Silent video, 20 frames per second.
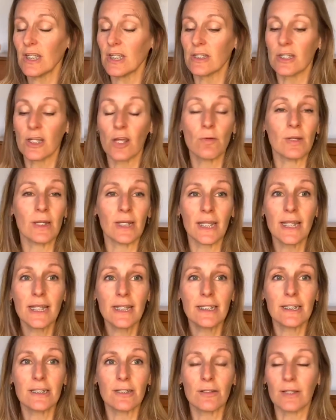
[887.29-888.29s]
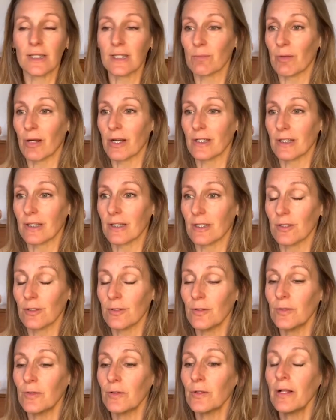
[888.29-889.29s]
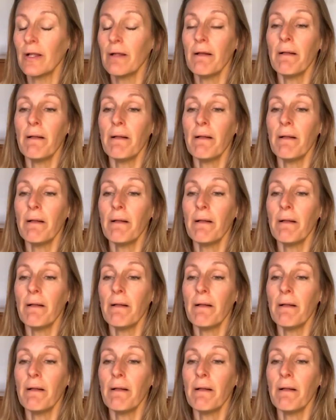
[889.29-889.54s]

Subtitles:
You don't need to do this practice at all.